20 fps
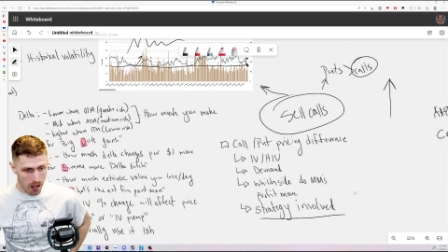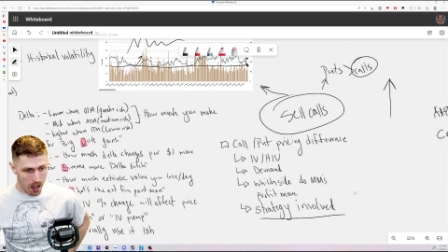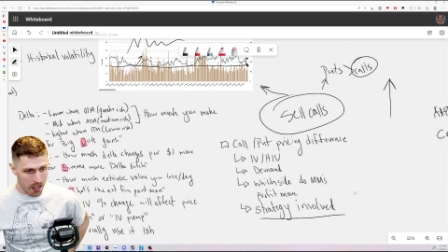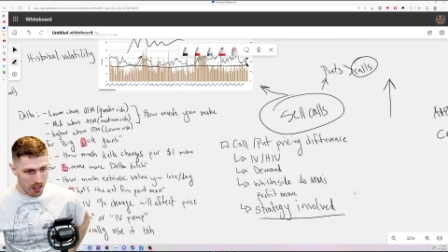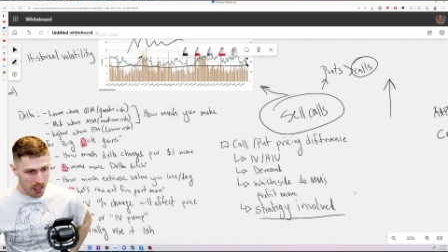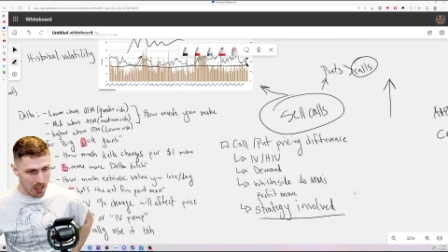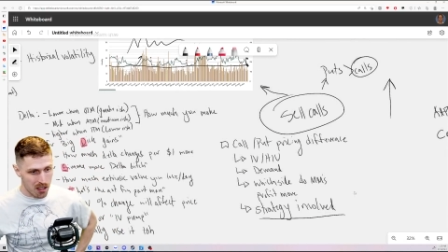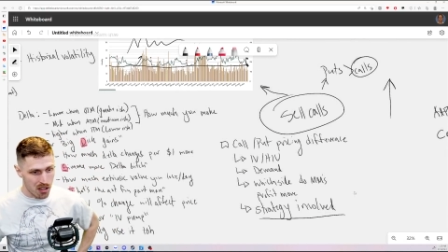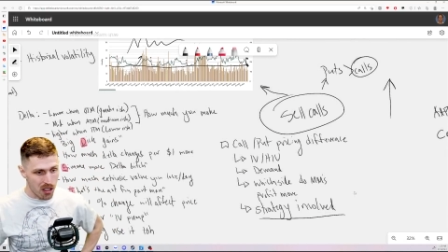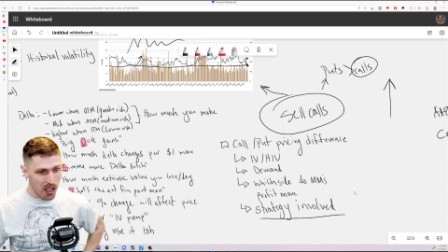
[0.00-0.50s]

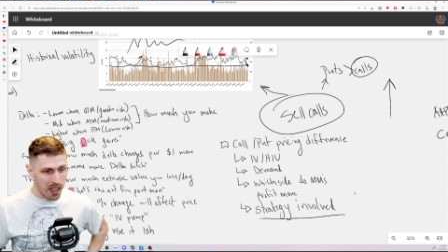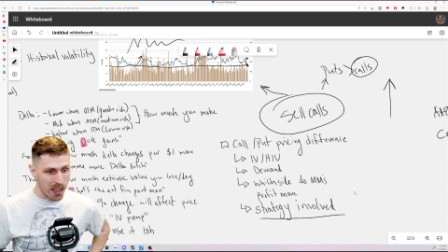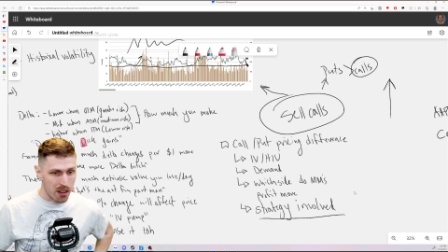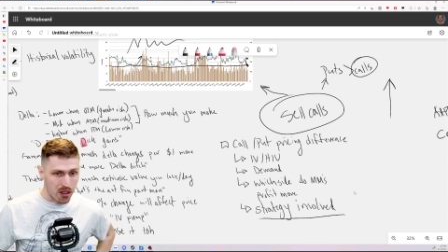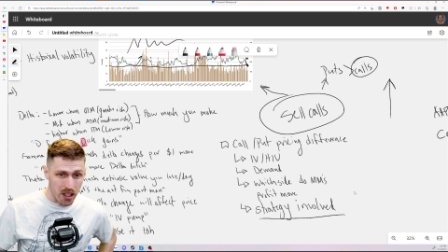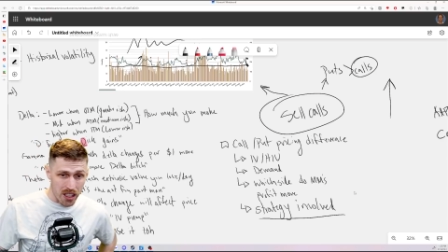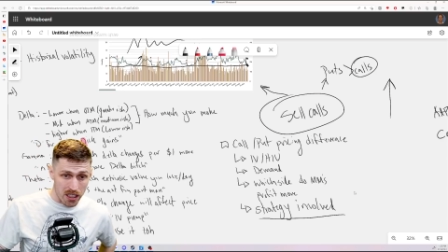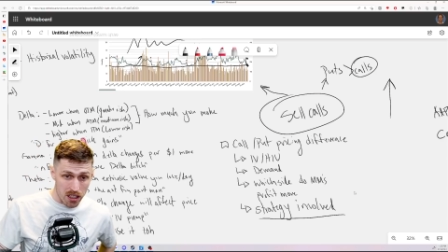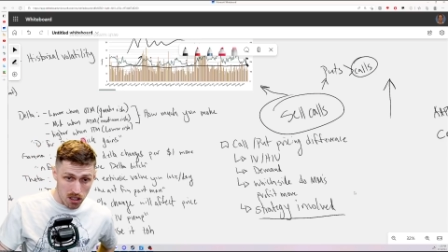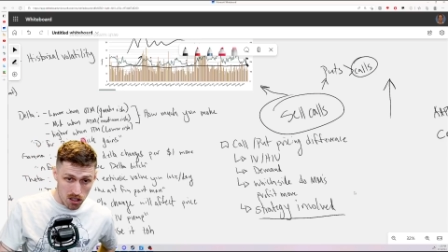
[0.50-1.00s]
I said I
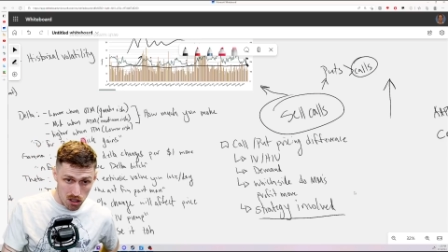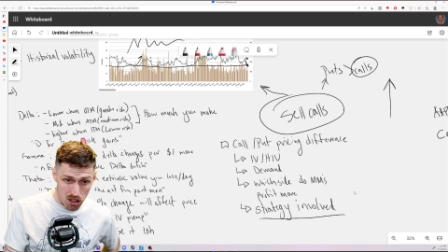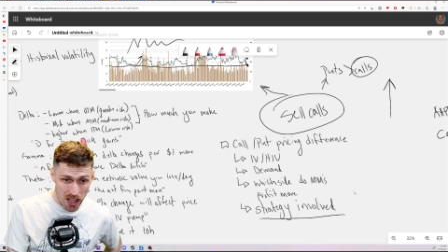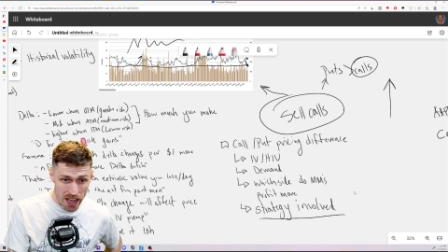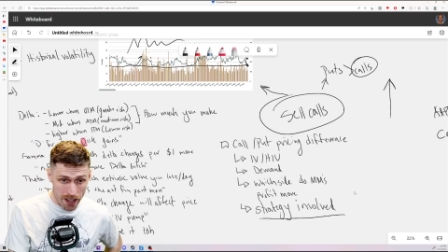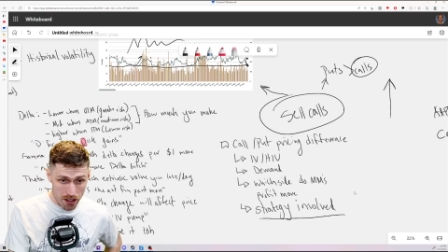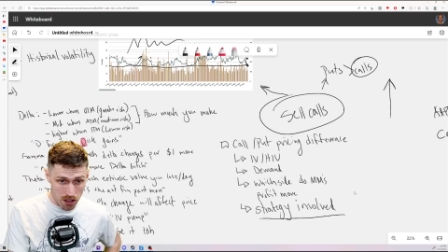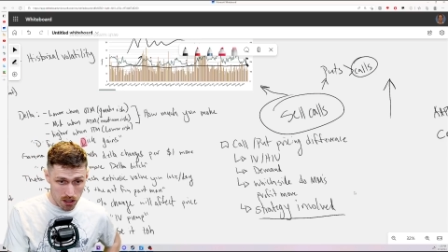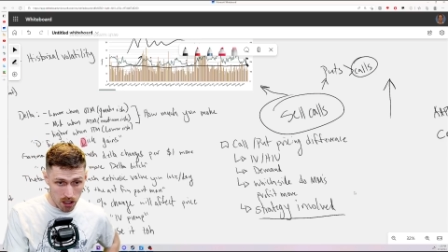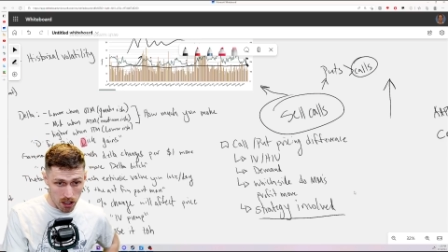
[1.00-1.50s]
think the
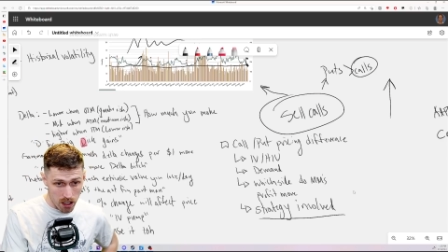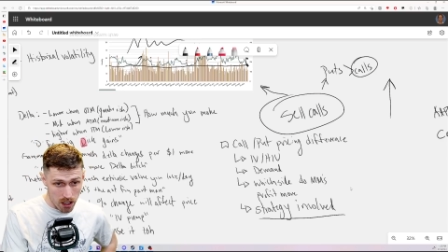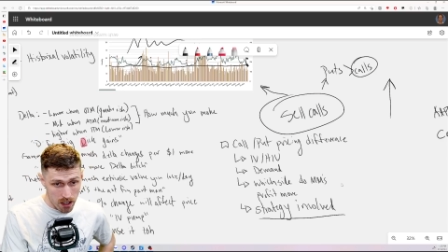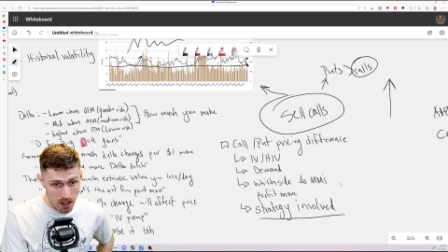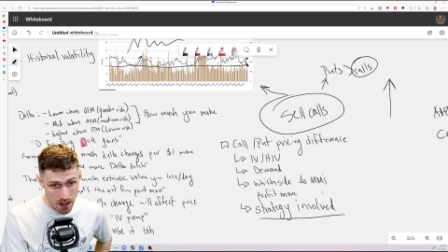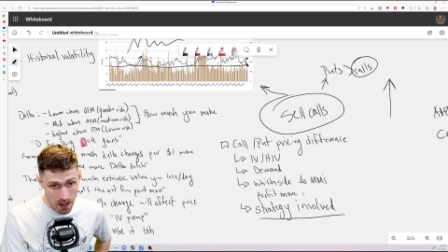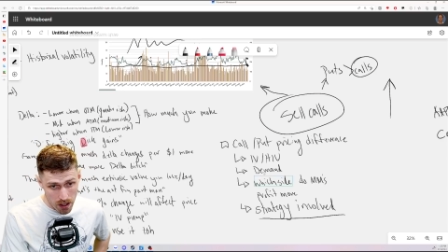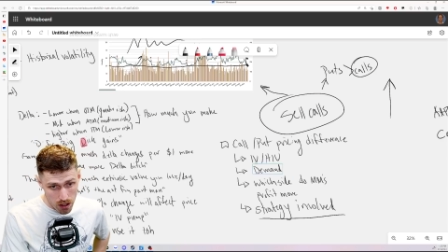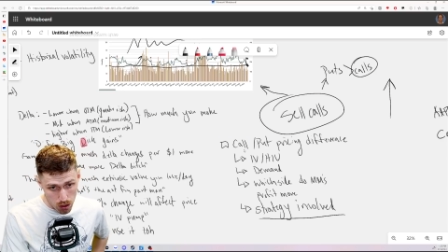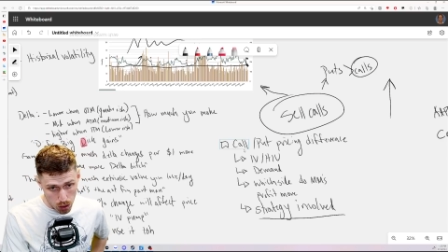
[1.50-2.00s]
stock's going
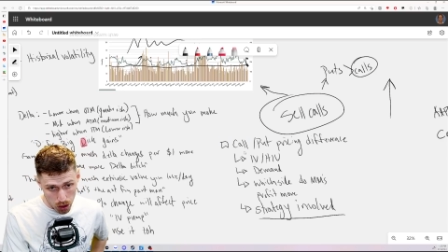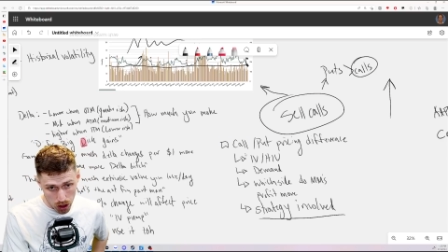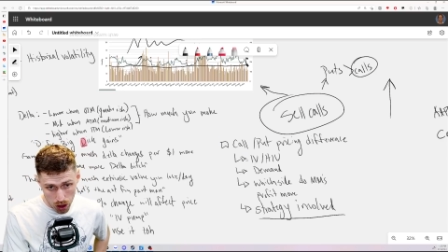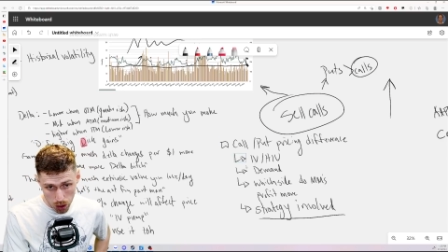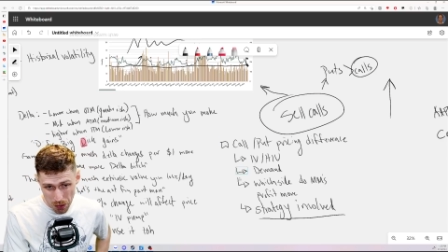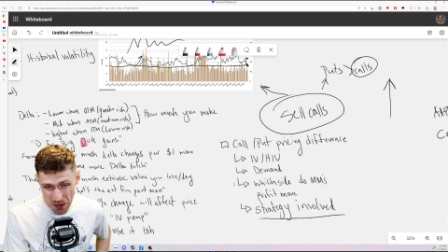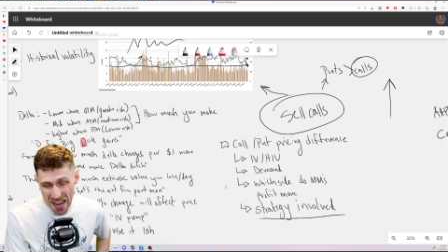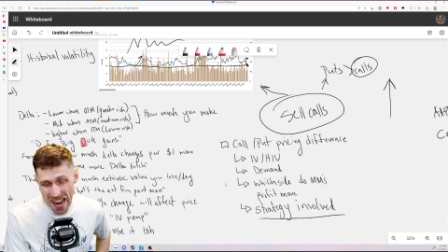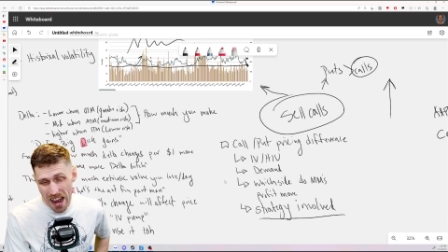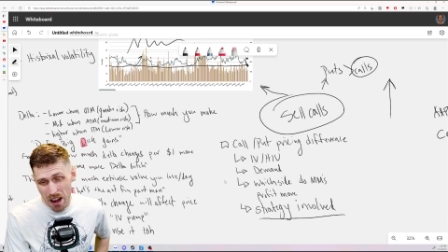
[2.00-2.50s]
to sort of
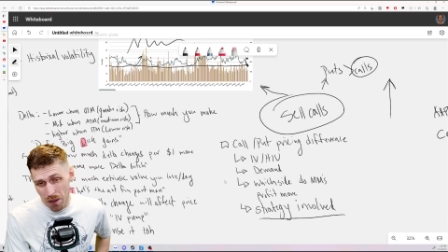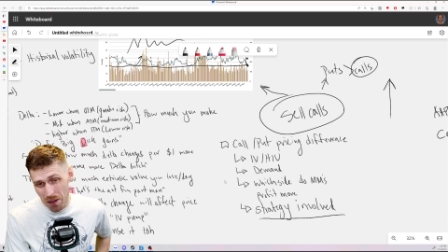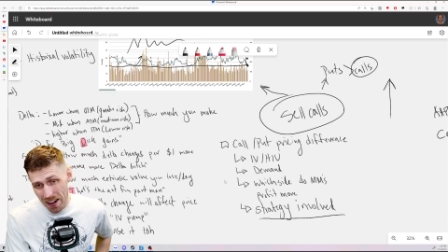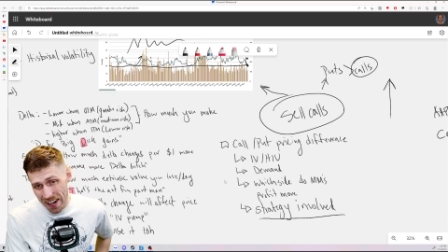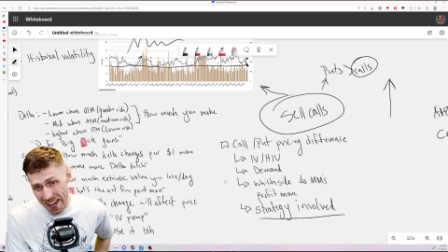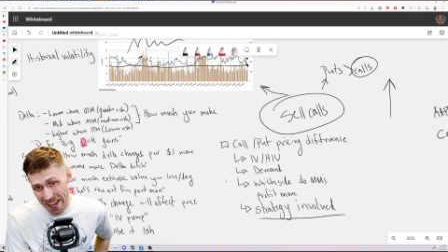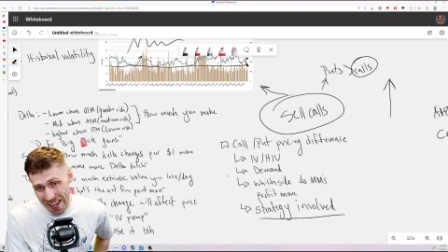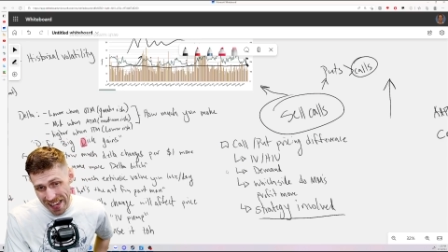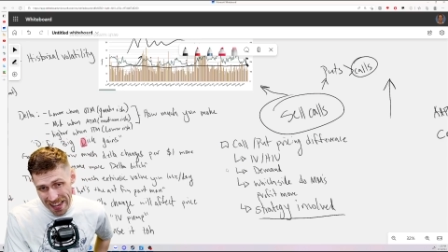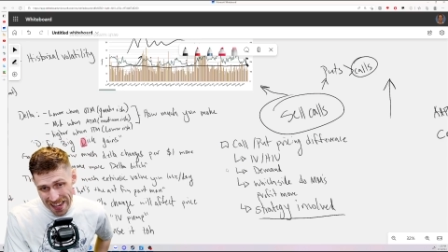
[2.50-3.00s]
go down